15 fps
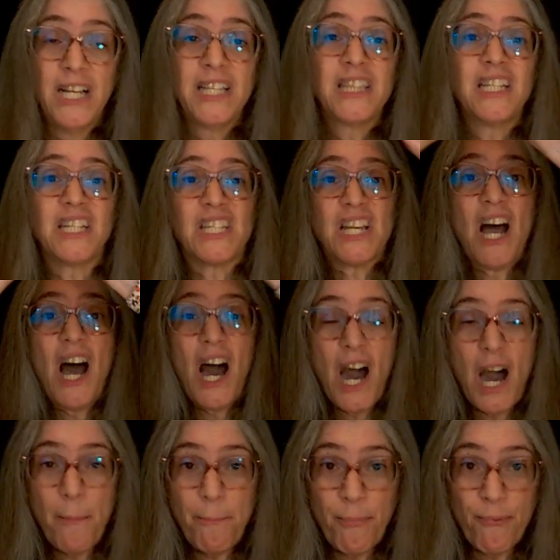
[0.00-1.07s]
The
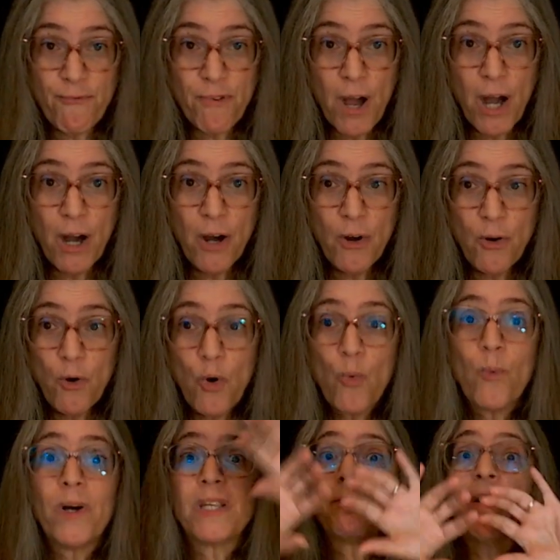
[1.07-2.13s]
top row
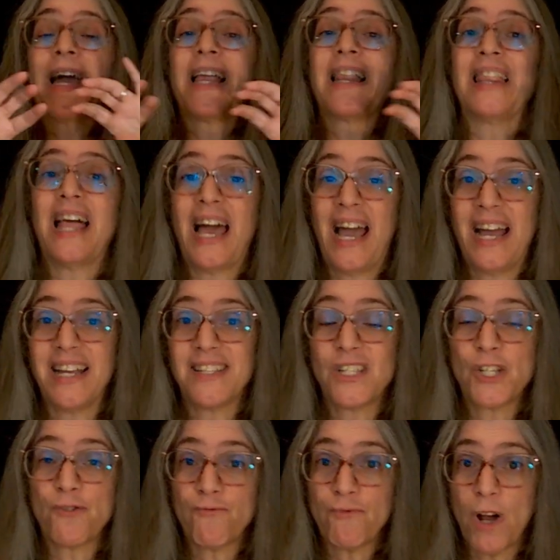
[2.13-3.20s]
was my
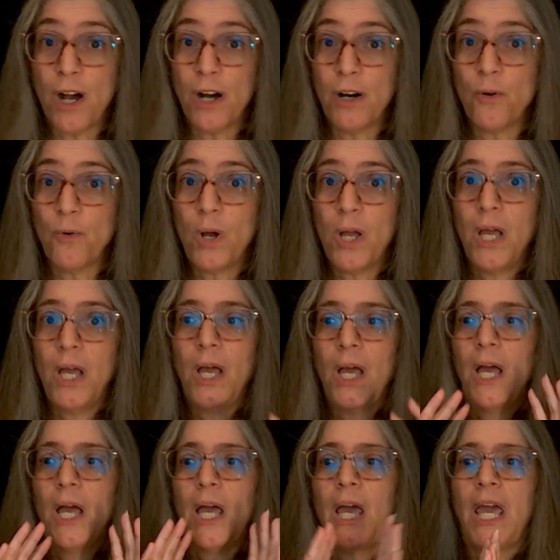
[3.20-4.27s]
last row,
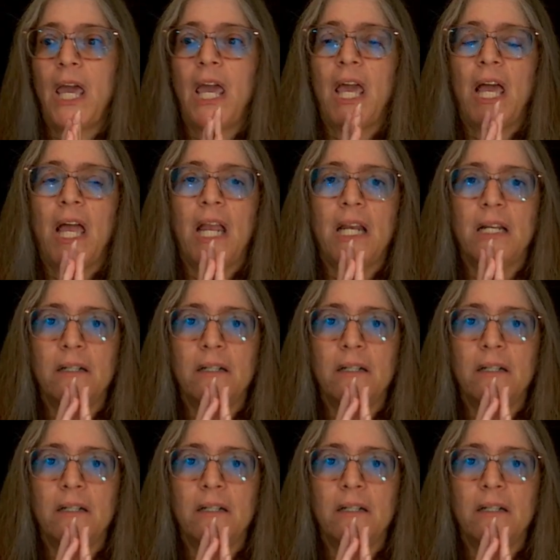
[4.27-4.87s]
and